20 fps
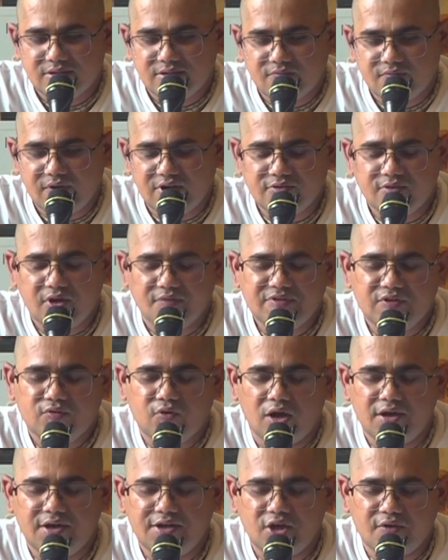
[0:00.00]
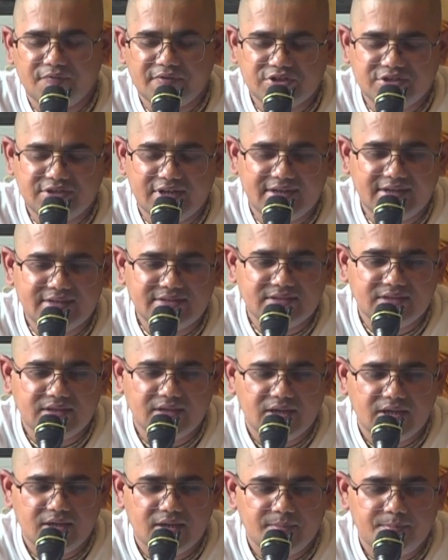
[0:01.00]
One of the quality of Krishna is
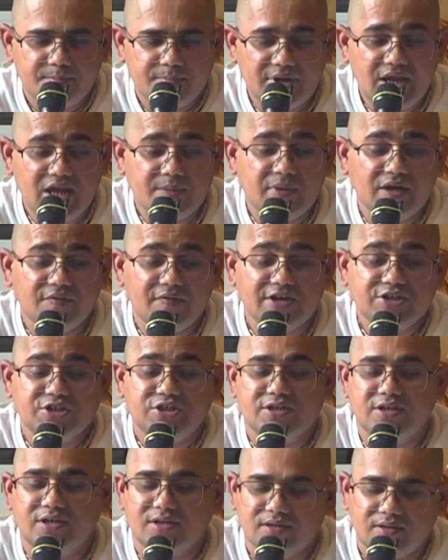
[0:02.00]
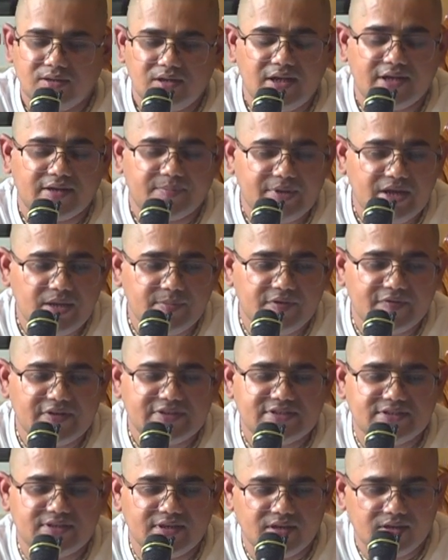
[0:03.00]
prema
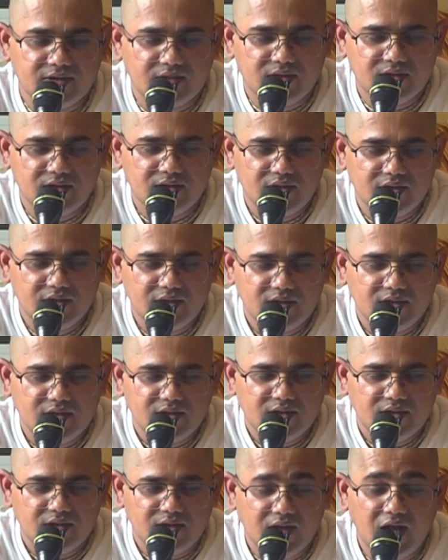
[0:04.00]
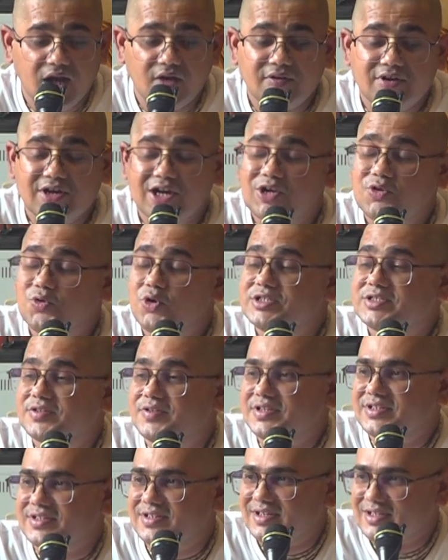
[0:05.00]
vasya. Love controls
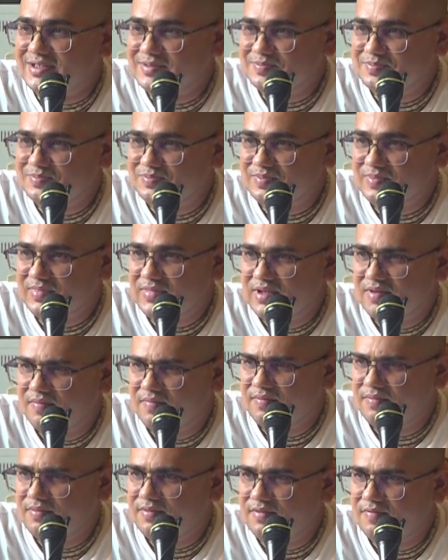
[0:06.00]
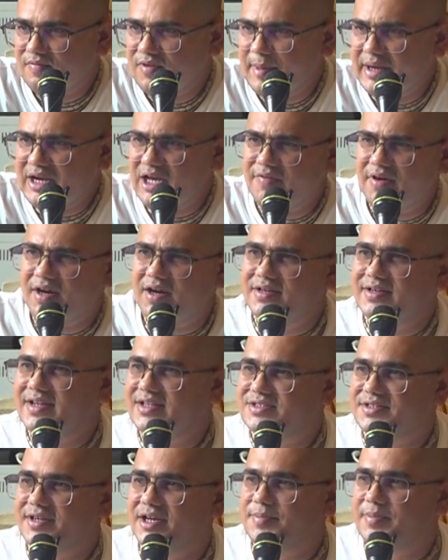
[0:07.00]
Krishna. You might have heard
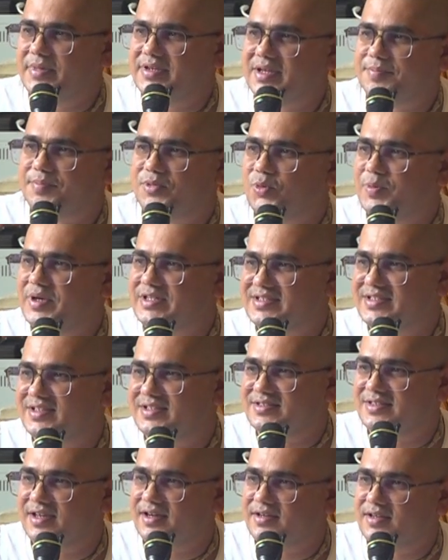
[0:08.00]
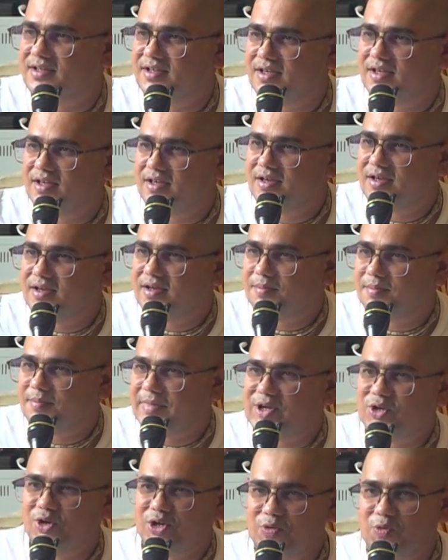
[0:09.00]
that statement that Prabhupada says that
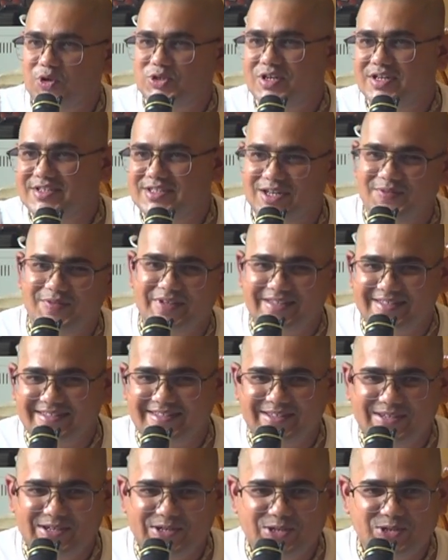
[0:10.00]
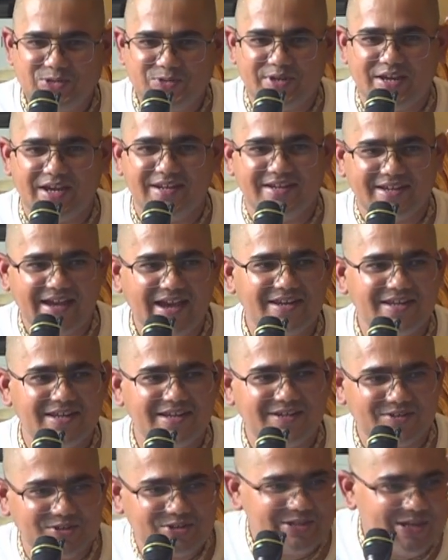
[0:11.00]
by your devotional service, you can
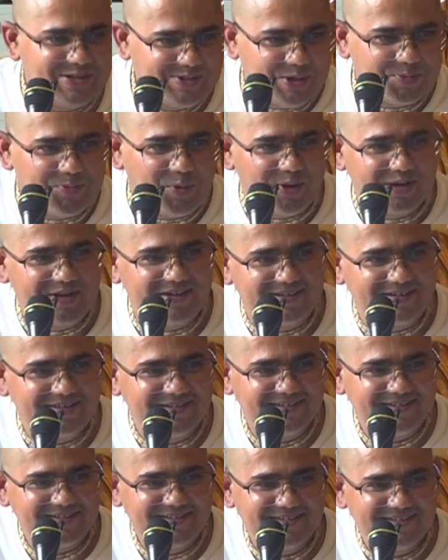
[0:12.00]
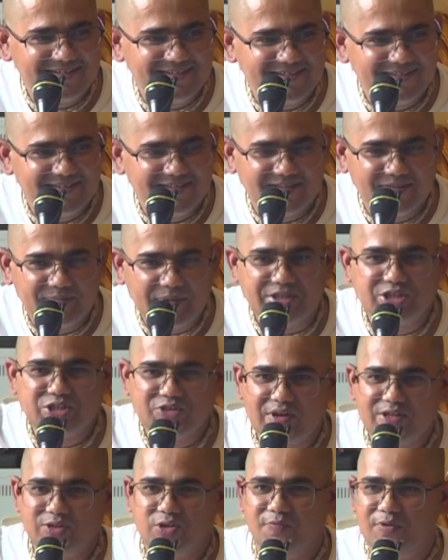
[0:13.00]
carry Krishna in your pocket by the
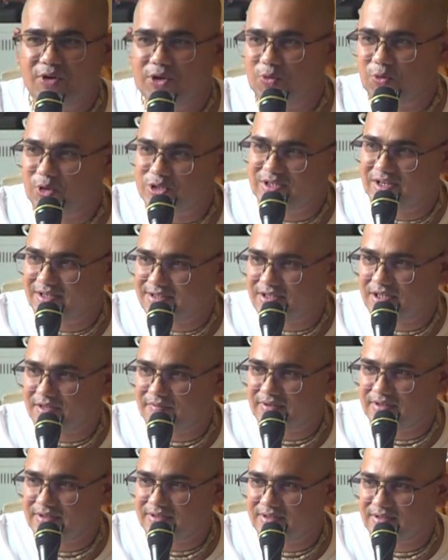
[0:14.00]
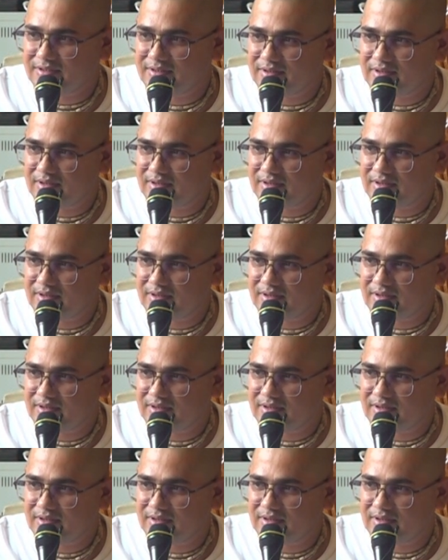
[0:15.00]
strength of your devotional service.